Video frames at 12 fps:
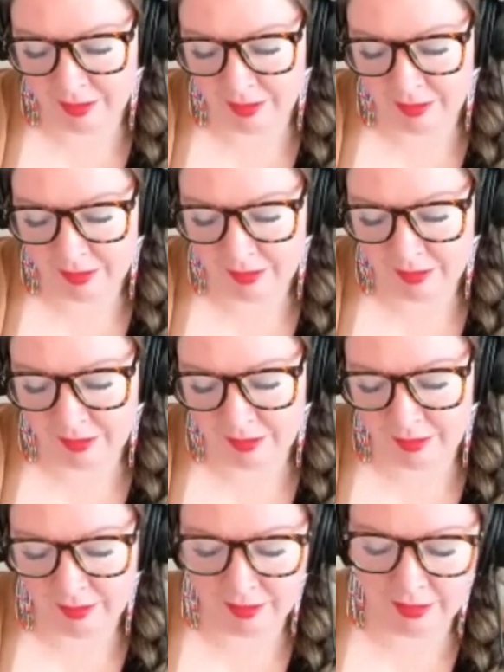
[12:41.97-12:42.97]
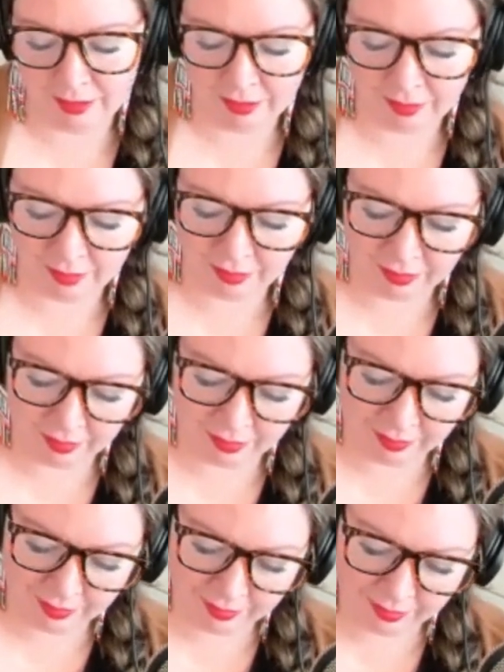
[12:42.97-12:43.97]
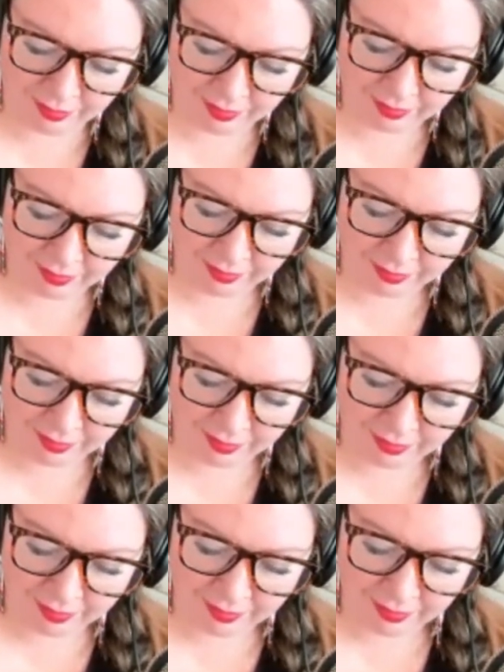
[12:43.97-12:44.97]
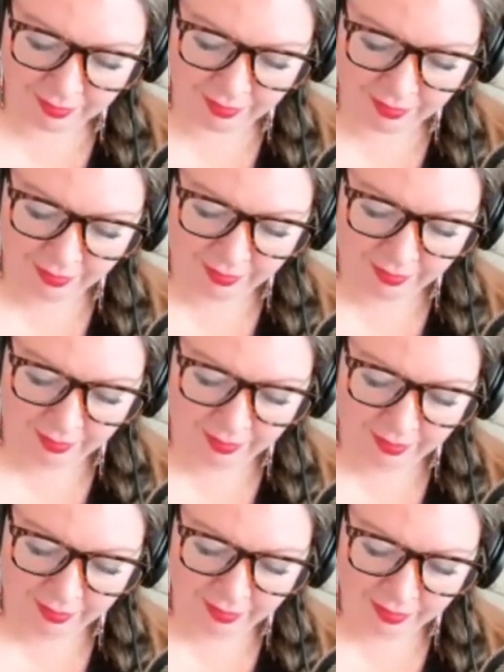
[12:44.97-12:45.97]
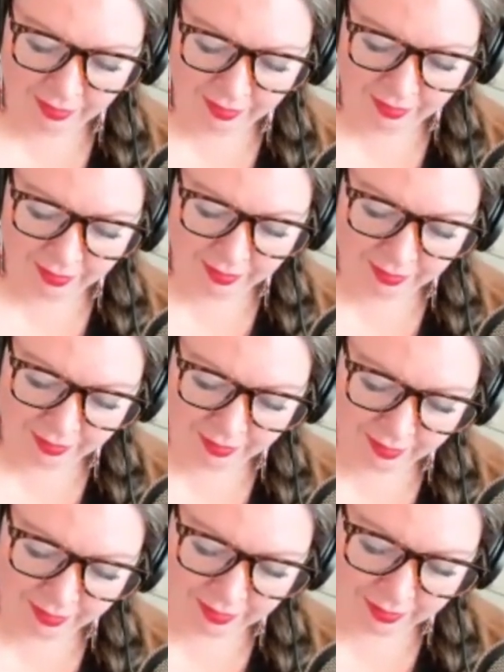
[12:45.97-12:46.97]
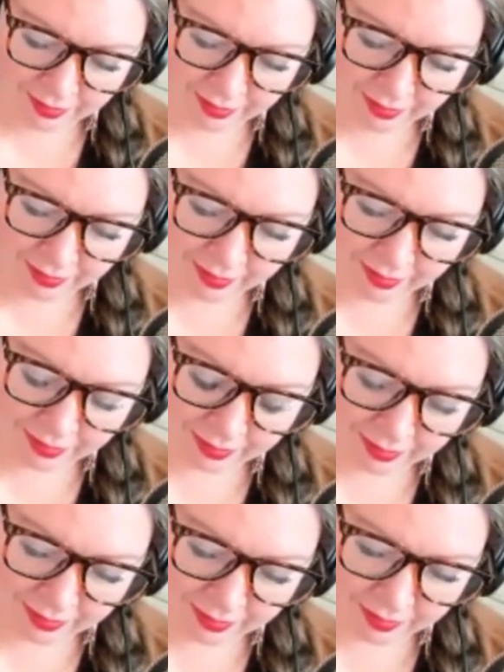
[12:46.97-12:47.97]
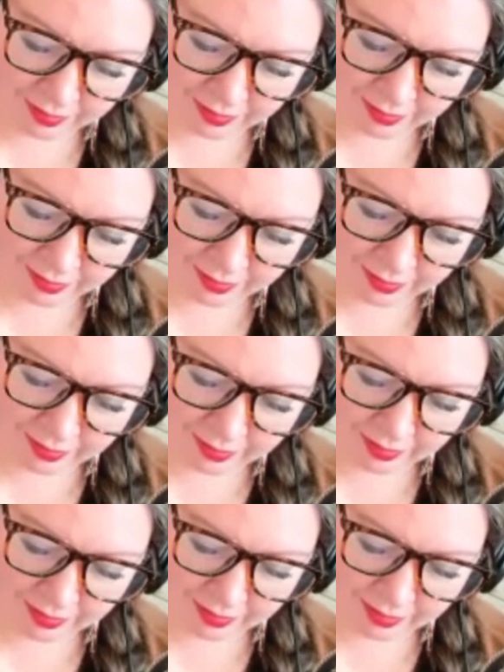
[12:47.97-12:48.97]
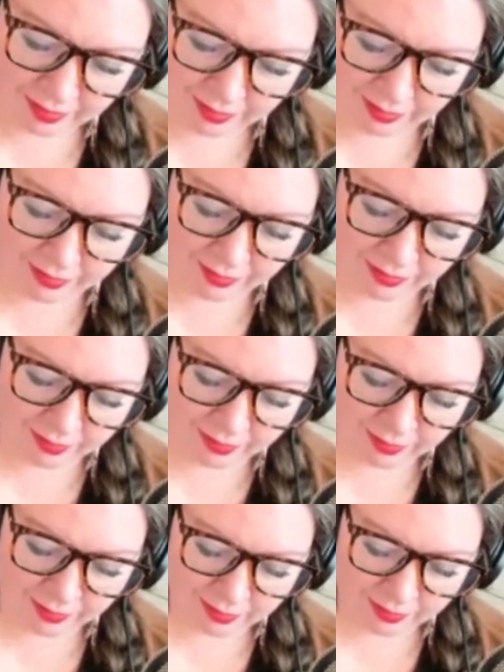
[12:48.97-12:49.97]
[no speech]